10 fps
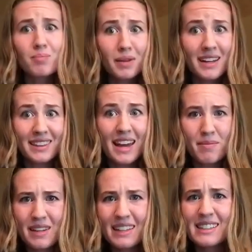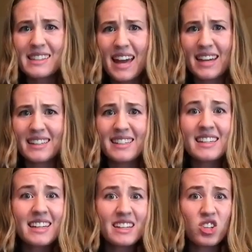But that being said,
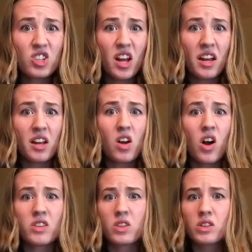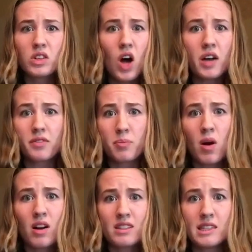deconditioning can cause a lot of the
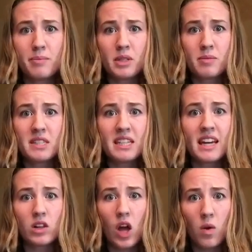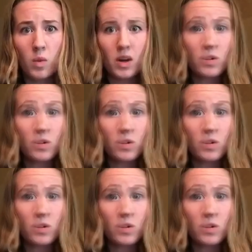POTS symptoms to get a lot worse.